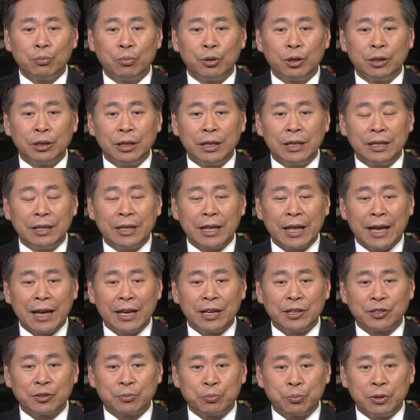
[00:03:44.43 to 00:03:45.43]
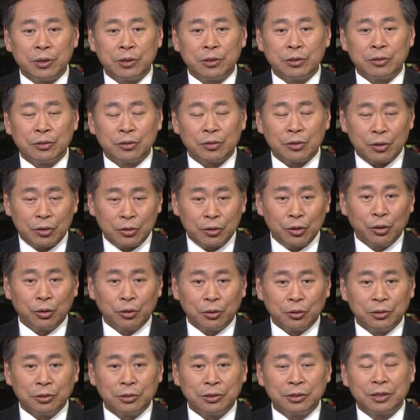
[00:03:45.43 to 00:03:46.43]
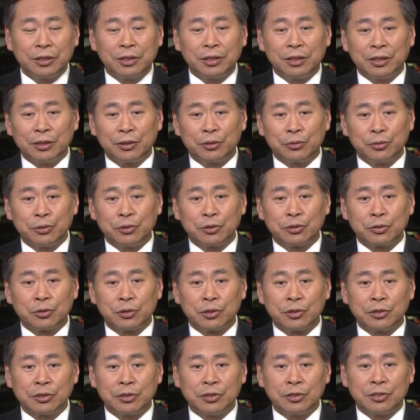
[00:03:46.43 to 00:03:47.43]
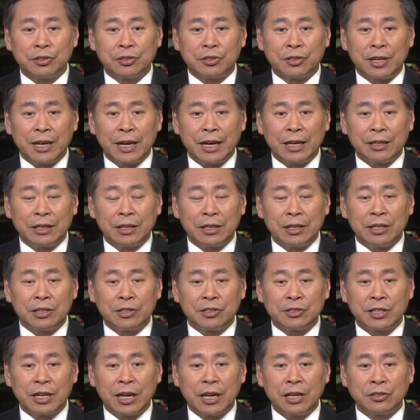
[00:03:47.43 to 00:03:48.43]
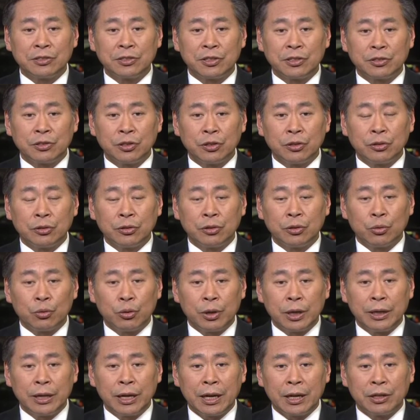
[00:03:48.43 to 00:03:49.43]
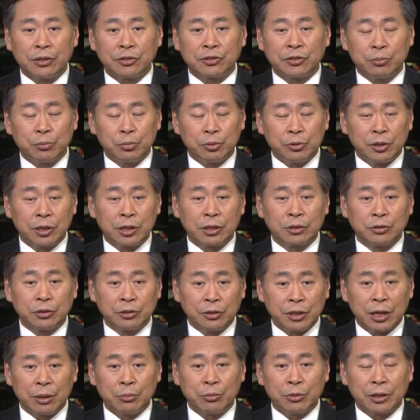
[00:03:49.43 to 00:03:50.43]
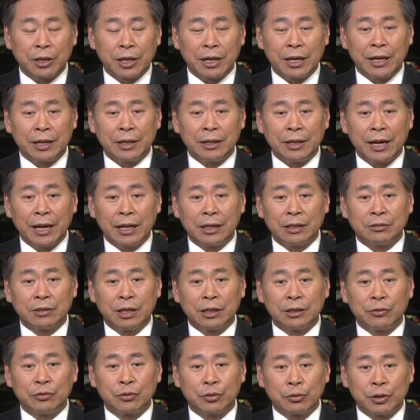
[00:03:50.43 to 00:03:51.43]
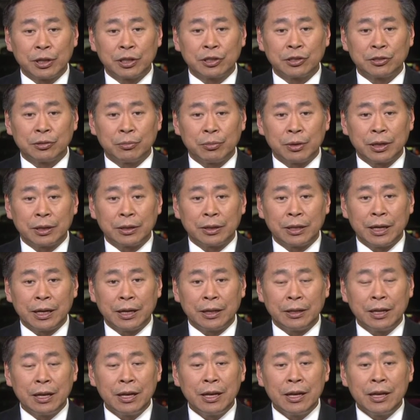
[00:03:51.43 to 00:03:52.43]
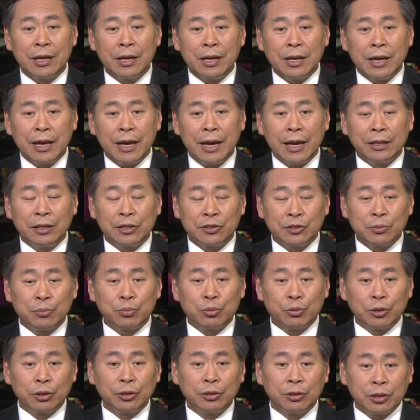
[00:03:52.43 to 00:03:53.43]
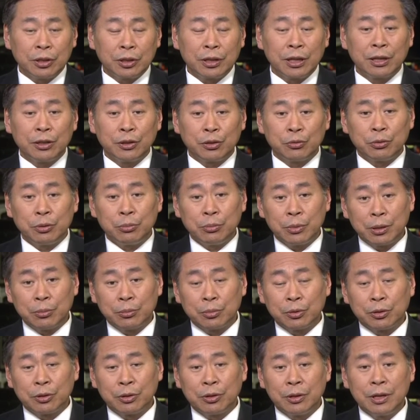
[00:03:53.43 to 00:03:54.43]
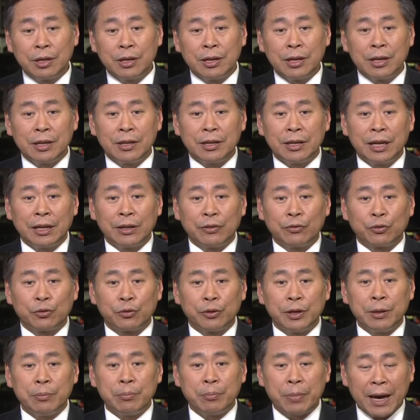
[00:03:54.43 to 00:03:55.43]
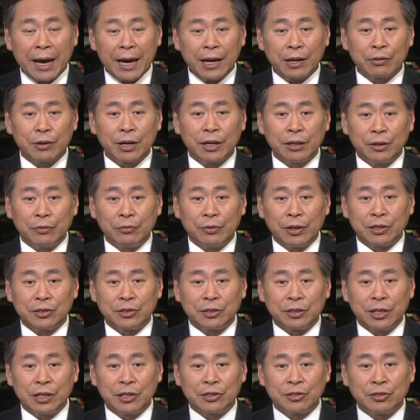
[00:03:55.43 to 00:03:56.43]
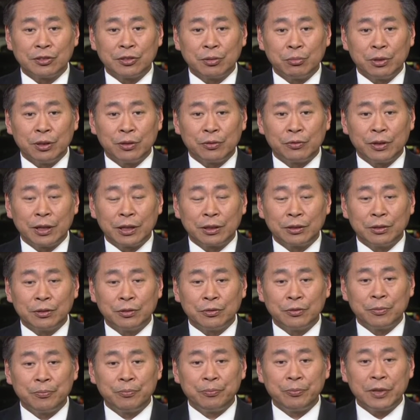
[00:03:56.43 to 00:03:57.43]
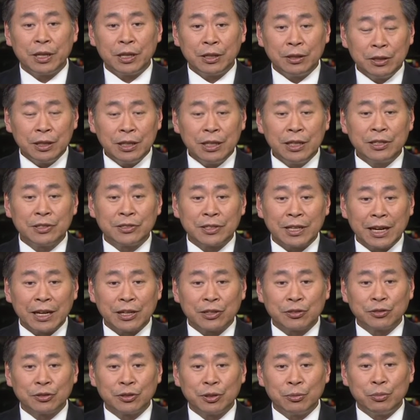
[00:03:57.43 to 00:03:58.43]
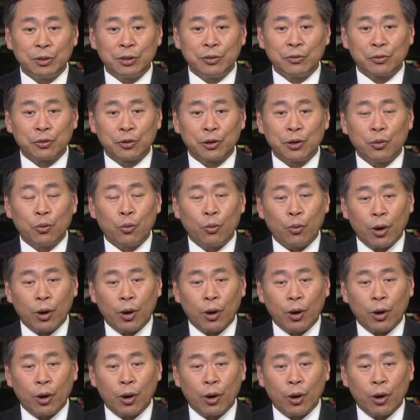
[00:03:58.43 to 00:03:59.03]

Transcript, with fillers: but it has been told uh, through sources that it sounds as though the White House, in particular Don McGahn, had a lot of direction about that. And it's important, again, to remember that for a background investigation to be effective, it needs actually to be very